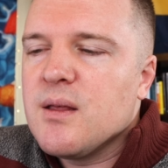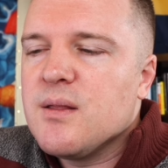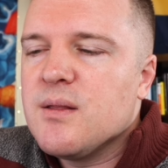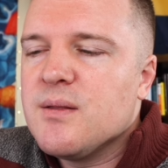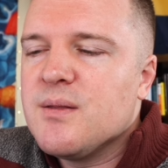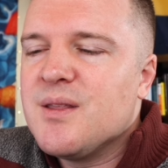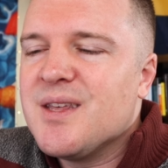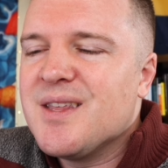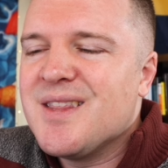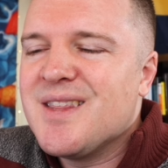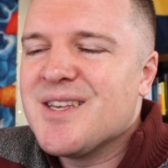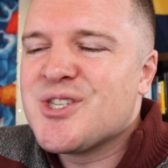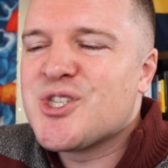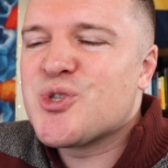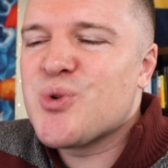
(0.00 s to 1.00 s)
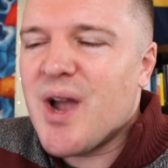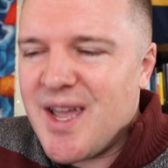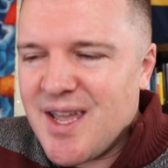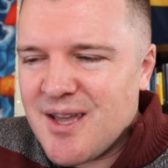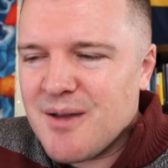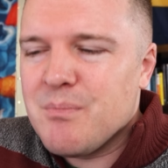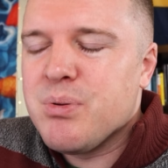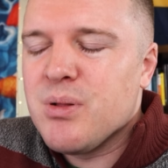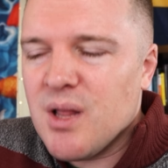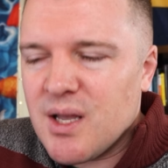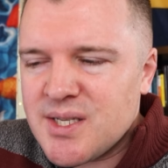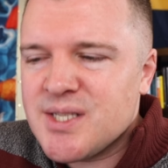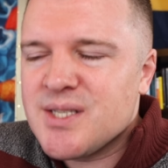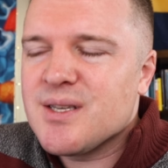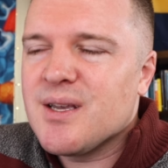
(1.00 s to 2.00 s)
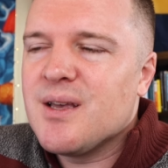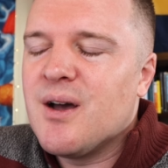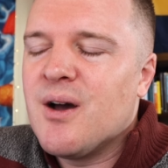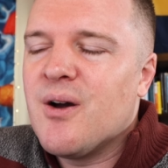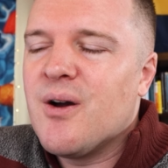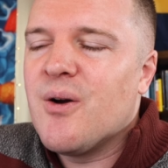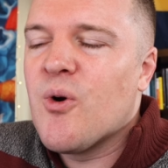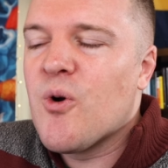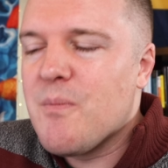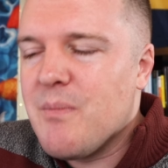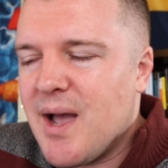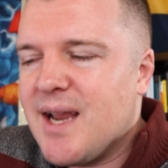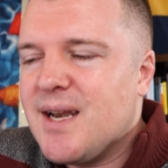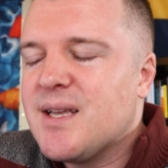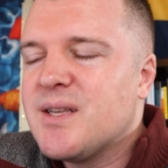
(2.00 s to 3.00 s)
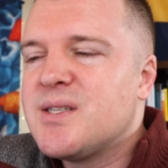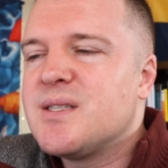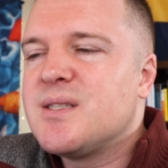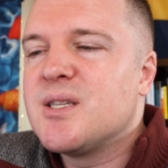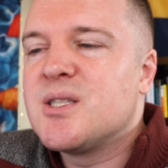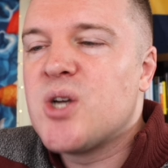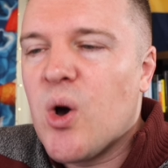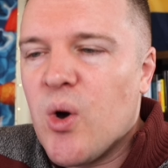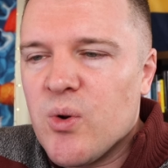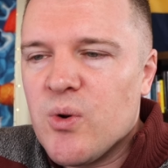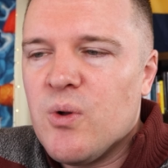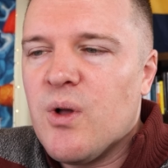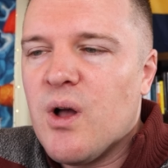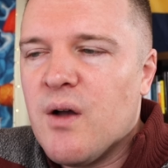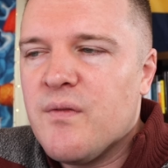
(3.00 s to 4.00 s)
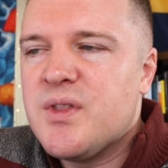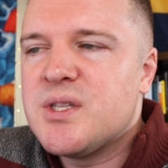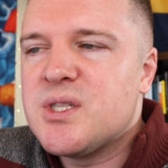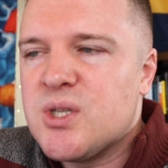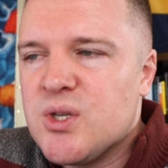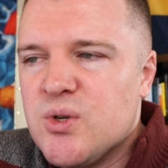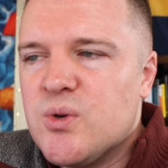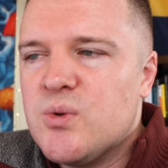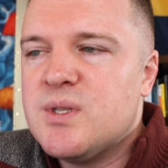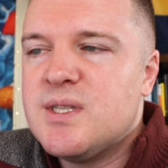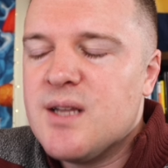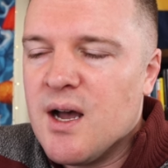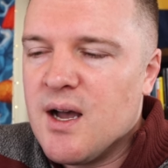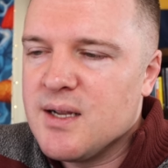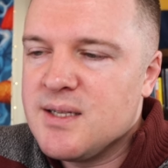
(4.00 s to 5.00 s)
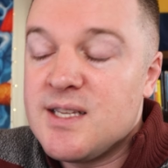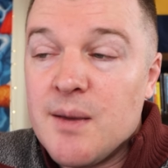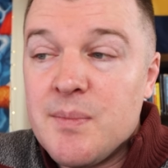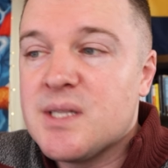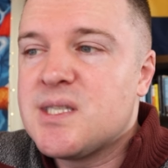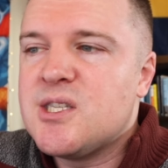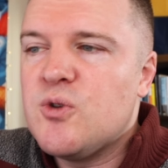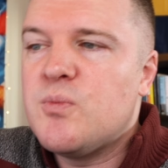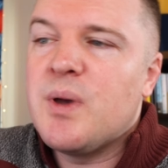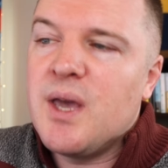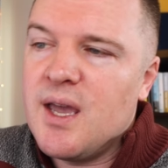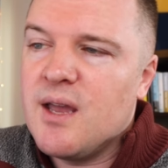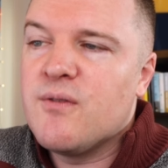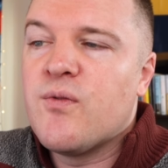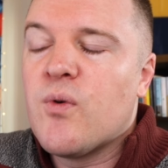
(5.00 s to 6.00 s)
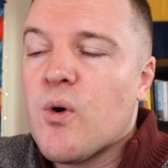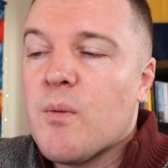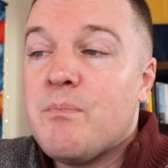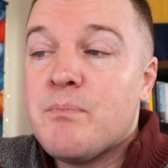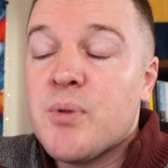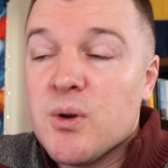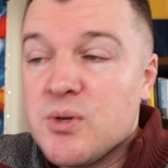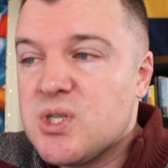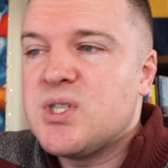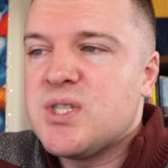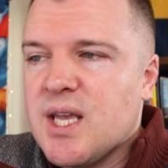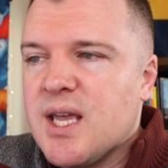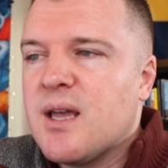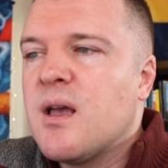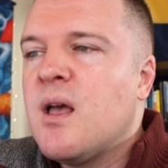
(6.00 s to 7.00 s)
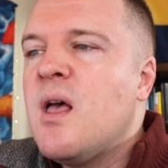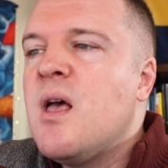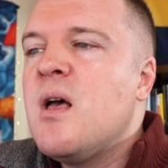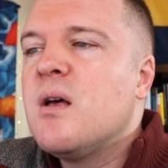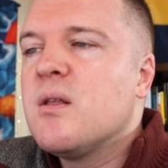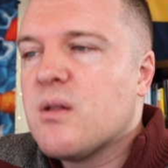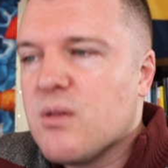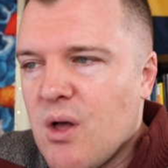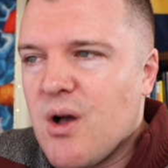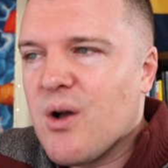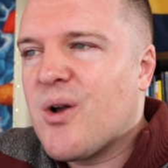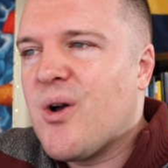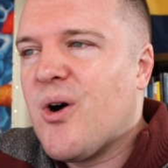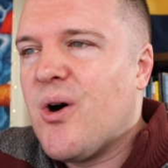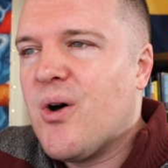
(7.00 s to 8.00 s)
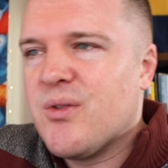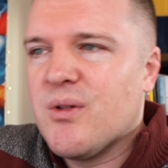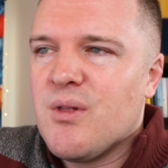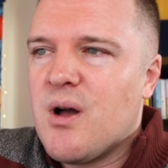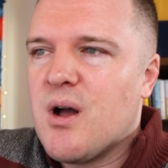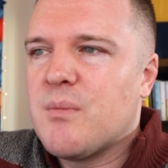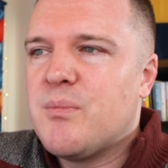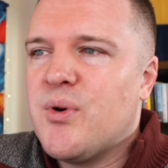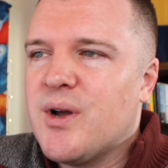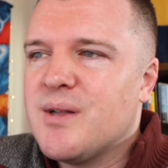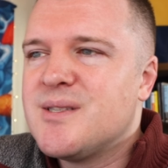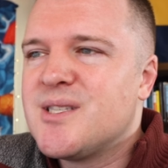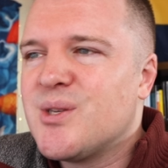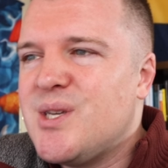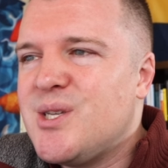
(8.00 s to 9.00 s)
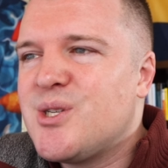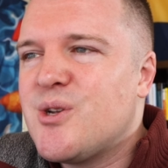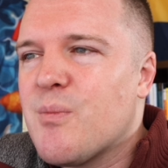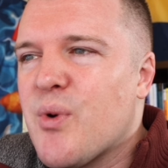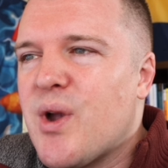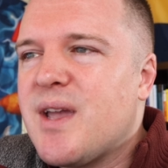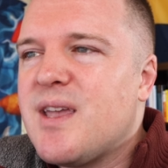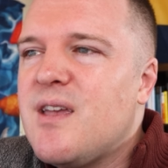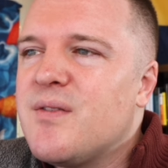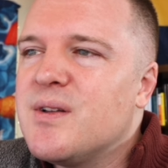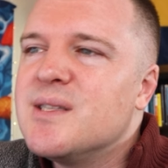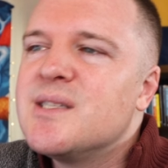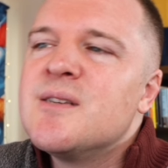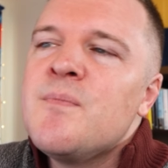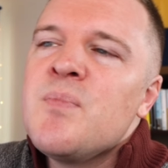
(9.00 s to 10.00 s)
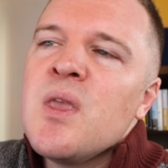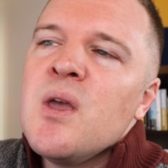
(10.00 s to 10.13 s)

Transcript: the the strike plus uh, or minus the total of the two uh, debits you paid for purchasing the long call and the long put. So these are your break evens.